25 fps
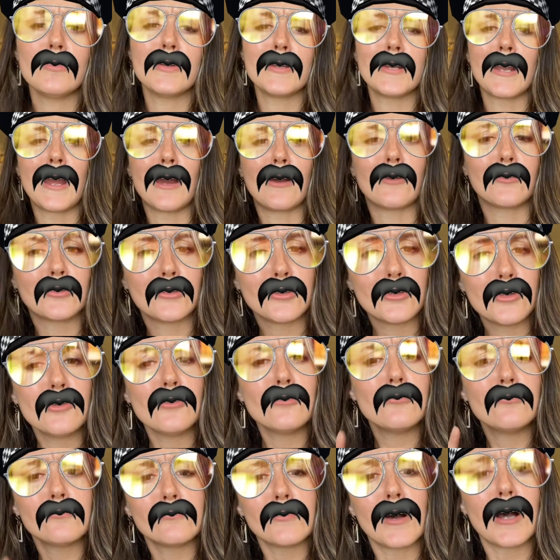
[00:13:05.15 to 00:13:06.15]
and how
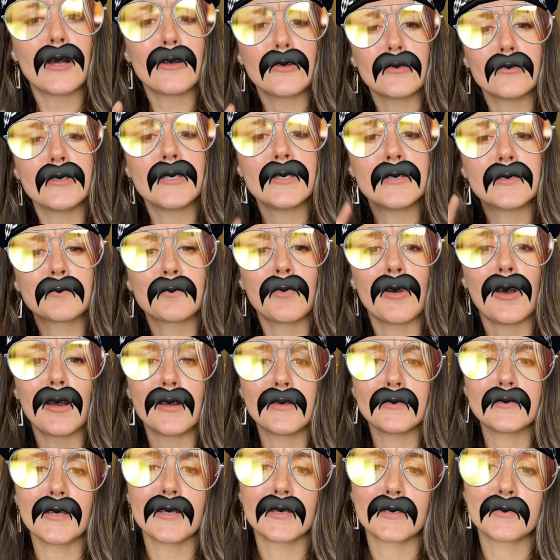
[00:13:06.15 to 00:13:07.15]
you follow these
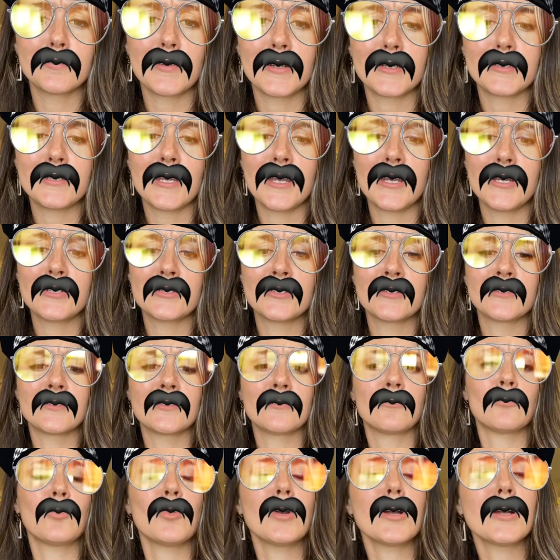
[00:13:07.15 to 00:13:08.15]
pause expectations,
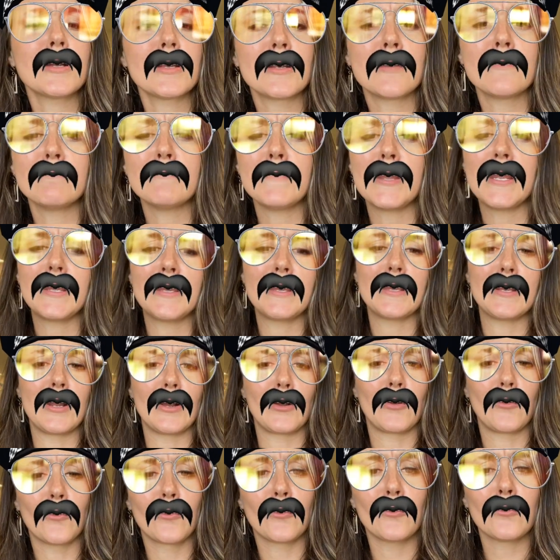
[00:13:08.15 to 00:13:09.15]
and we're going to make it a
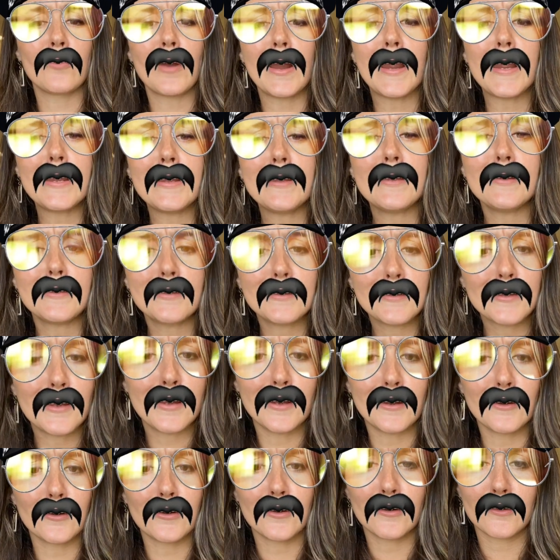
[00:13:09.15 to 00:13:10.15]
great
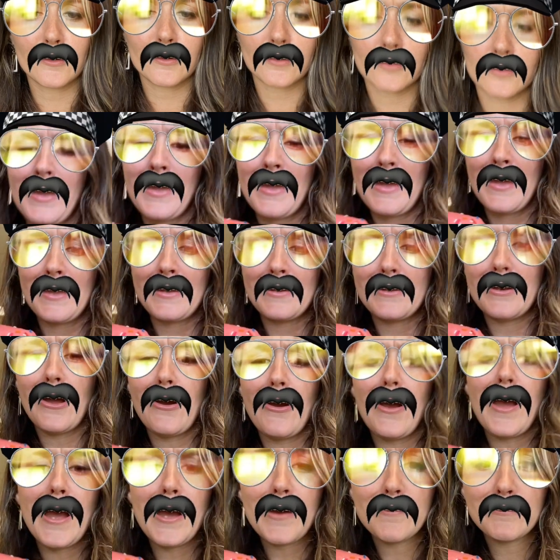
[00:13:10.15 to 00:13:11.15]
year.
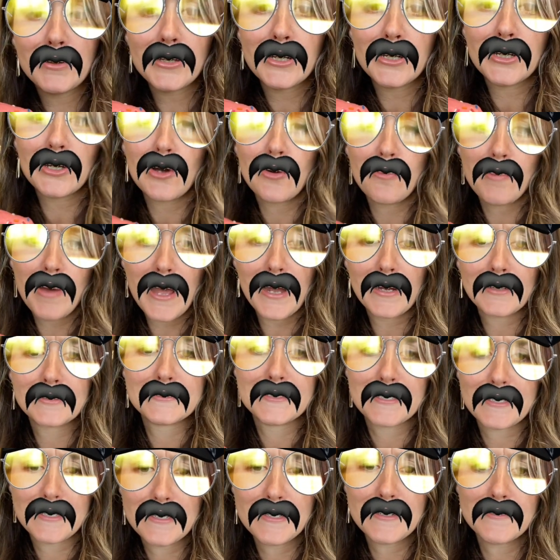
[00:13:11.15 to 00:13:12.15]
Now, I'm going to go back
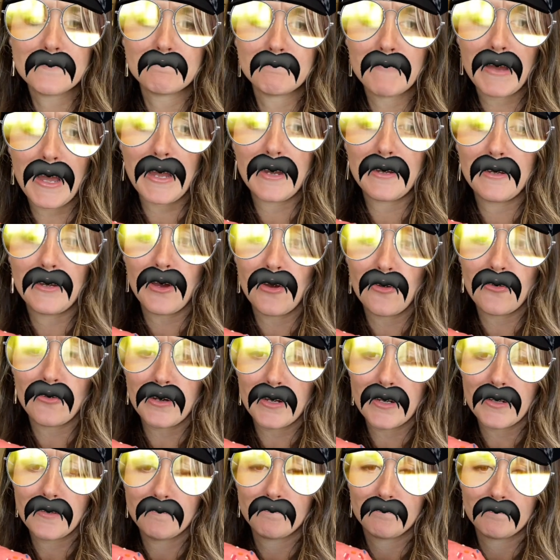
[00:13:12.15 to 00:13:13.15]
to eating my
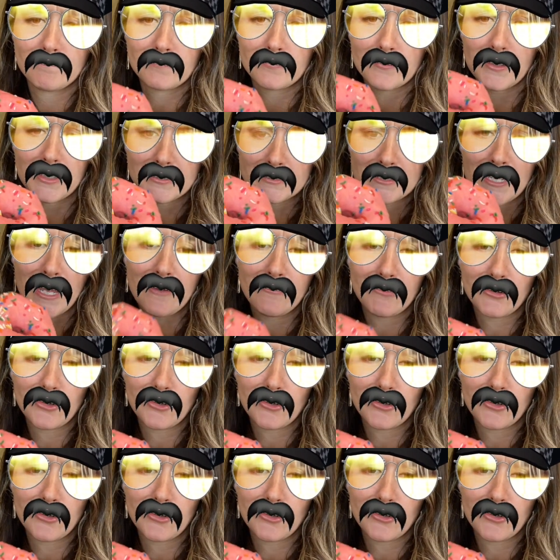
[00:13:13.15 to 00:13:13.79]
donut. Let's have a